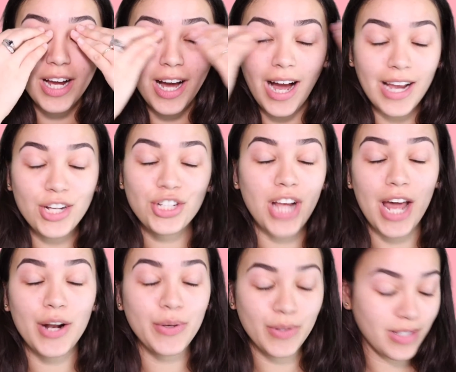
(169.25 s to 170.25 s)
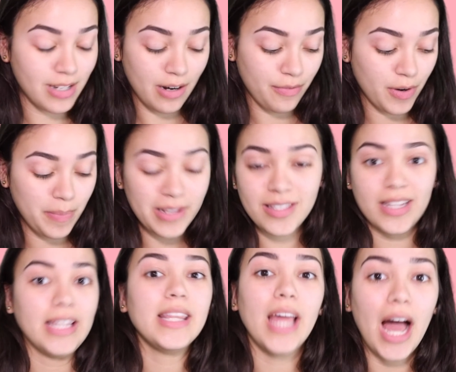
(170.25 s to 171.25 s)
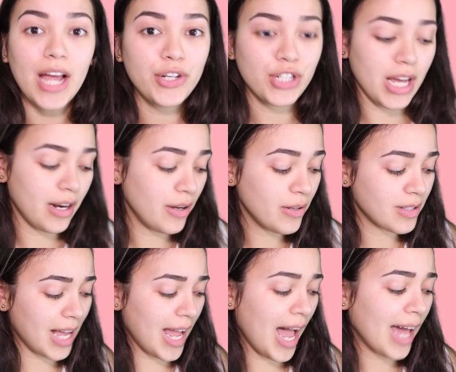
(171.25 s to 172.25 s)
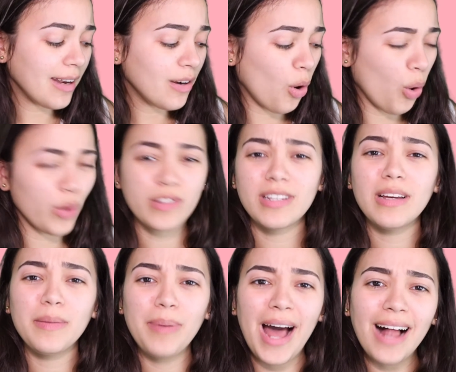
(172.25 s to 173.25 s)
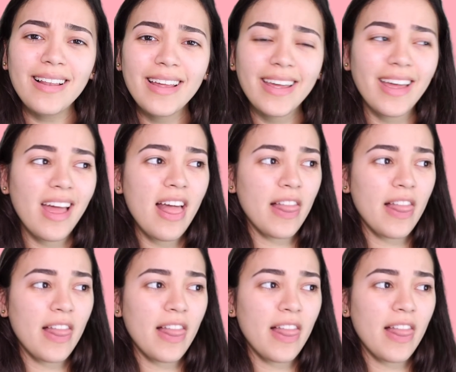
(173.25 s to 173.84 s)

eyeshadow stuff, or basically the eyeshadows, I had an Ulta palette